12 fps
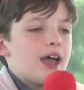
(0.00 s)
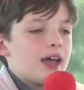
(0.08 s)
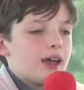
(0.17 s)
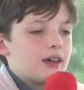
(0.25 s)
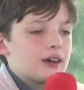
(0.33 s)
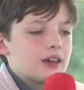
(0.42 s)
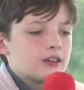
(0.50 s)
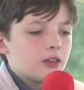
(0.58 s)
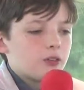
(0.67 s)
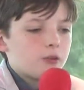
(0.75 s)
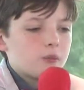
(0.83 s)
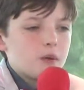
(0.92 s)
And I
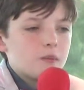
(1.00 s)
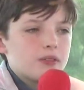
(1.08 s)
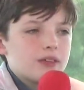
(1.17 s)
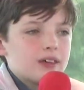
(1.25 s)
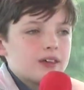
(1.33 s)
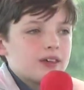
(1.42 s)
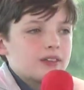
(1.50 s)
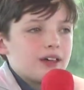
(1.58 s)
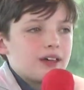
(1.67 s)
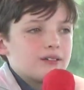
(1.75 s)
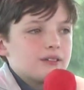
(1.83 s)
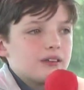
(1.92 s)
just remember thinking
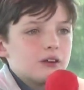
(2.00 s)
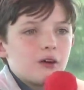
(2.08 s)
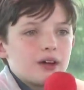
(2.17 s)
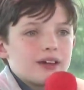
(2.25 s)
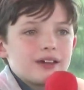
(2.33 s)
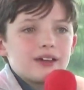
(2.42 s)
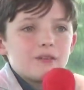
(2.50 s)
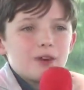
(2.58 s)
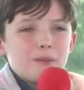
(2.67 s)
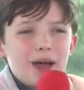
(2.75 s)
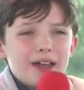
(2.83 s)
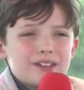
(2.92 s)
that, I can't
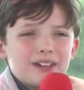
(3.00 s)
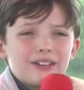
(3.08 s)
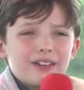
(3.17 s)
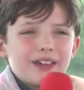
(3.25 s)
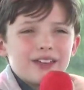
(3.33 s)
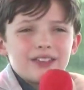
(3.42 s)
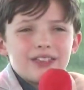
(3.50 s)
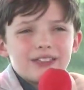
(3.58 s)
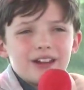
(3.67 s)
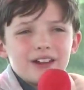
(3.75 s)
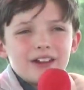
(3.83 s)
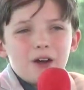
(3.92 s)
even imagine, it's
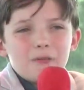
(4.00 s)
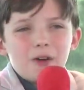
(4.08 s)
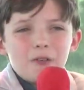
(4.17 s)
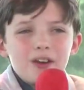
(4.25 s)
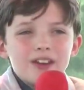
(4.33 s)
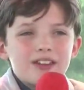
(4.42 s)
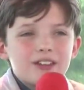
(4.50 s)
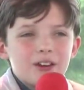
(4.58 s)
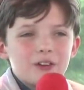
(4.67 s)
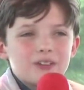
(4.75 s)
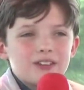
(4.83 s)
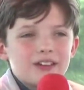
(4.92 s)
not enough already,
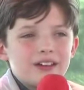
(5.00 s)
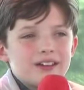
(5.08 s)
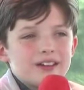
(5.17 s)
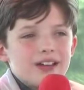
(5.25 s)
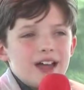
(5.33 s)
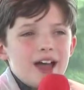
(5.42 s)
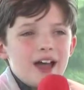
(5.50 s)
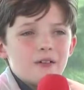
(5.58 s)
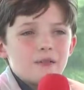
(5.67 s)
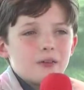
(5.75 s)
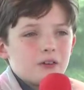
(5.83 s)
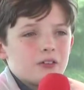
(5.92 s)
to
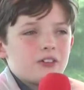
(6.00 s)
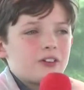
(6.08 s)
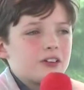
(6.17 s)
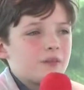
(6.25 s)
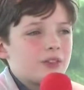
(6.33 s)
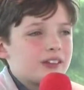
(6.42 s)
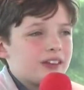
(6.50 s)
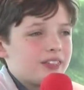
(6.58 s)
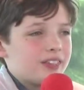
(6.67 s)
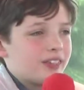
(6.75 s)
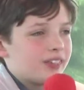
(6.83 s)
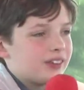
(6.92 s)
have her
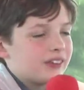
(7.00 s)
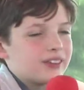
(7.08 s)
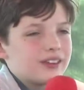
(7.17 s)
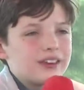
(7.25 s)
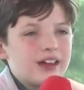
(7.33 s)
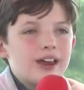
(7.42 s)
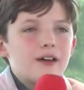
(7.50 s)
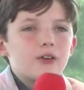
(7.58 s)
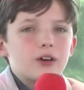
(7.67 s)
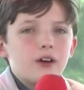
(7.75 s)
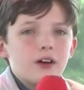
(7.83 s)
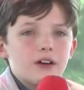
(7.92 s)
circumstances and to not have
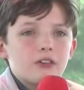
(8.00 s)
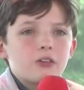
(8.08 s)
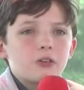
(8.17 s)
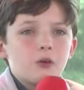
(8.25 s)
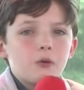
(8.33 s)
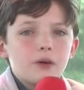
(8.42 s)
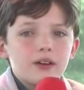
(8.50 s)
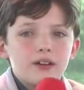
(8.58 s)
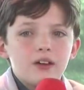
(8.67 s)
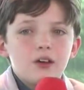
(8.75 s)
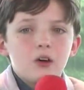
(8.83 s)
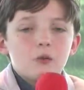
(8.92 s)
a car. So what
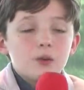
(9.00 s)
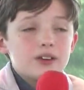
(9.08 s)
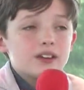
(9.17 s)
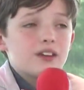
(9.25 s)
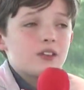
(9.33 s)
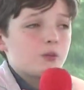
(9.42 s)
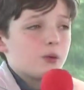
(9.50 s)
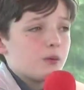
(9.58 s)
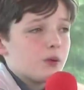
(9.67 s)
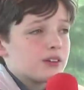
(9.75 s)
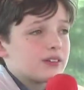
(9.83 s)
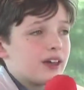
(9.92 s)
we did is we
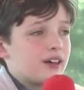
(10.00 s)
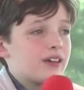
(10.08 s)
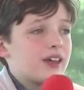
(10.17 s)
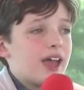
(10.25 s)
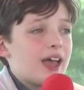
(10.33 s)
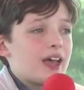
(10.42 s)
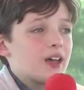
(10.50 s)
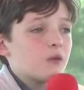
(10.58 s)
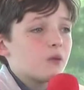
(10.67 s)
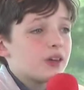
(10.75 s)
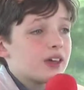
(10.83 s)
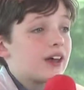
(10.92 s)
went down
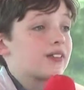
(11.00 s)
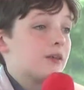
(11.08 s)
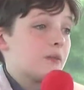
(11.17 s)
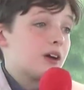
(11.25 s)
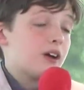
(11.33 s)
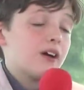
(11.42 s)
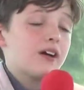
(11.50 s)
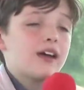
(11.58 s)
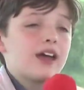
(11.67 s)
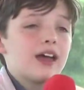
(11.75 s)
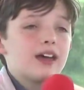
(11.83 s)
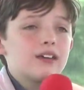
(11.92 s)
and we got them a car.
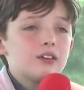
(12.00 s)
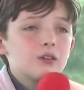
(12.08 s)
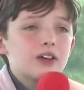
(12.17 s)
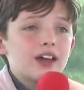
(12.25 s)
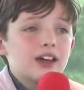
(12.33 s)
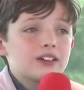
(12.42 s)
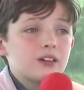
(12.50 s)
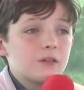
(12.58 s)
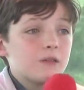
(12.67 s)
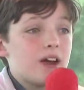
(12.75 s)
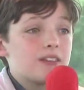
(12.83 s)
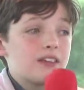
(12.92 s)
And you can
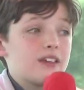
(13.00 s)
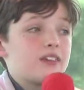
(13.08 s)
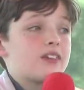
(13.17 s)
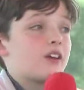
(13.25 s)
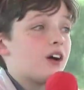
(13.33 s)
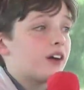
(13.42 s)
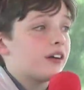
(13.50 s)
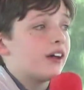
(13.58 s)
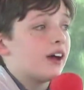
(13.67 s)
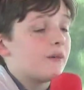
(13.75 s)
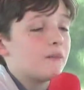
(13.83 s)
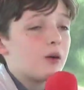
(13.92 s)
actually find this on
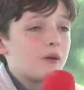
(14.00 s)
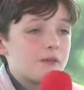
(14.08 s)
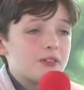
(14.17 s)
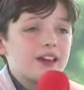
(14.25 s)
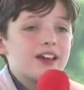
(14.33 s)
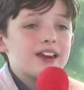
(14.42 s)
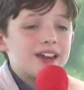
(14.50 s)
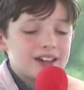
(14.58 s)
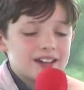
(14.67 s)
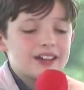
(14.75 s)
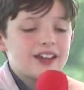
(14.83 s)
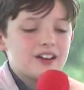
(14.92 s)
my website,
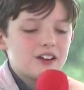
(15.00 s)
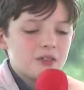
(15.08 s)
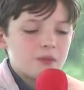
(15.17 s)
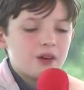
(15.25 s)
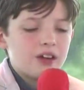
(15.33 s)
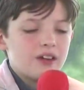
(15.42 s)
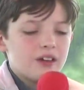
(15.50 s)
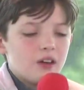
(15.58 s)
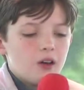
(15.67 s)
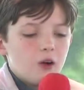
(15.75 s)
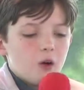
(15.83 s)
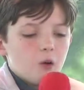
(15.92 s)
Aidan Cares, but
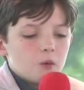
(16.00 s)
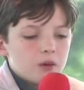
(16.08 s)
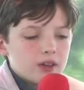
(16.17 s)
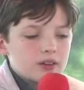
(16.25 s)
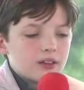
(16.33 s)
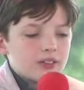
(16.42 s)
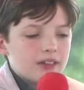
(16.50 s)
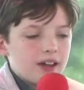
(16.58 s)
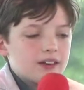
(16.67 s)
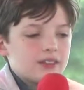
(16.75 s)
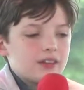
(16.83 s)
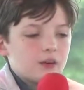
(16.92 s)
we
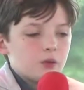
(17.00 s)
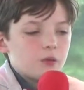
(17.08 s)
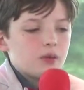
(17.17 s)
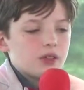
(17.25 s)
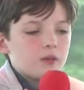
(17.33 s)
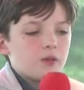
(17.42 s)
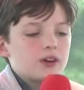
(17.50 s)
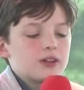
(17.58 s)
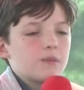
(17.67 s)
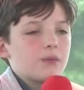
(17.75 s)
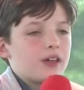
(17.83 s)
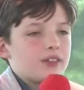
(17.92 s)
decided that we really wanted
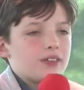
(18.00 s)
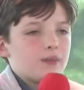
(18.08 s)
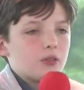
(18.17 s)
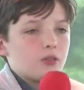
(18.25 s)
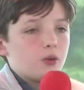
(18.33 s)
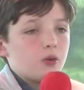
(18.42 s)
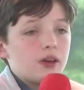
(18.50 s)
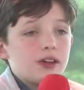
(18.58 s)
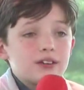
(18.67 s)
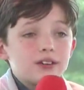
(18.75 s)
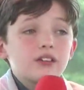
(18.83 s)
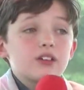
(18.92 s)
to bless them. So
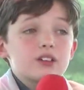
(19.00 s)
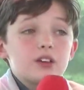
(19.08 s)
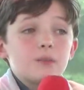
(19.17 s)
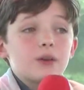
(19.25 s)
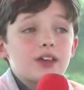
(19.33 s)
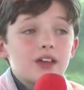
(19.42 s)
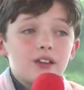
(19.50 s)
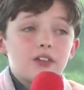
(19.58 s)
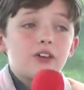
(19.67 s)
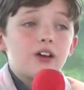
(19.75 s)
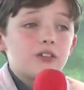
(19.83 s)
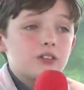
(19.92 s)
a dealership in
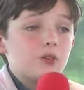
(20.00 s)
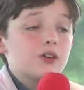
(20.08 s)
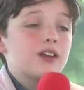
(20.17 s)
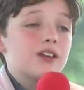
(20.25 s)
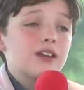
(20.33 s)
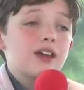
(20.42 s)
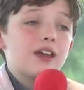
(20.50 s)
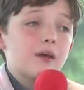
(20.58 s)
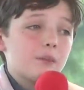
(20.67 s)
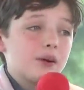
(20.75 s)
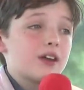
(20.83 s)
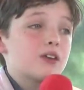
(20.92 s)
Kennesaw donated
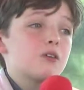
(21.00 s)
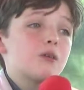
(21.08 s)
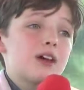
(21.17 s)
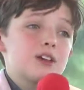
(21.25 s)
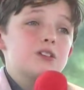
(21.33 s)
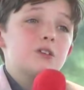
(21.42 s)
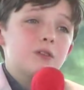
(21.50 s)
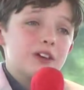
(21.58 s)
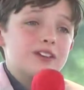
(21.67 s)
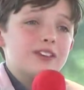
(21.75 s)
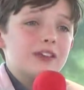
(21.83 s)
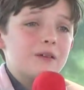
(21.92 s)
a brand new
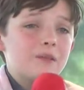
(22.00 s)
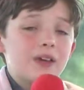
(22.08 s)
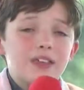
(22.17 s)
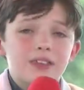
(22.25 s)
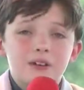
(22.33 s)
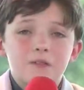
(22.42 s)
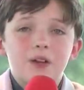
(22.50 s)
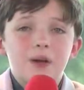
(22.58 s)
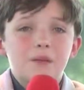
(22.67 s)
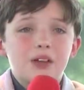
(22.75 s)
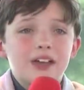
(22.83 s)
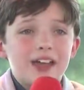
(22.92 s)
SUV to them and their
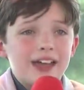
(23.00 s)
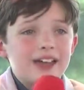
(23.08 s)
family.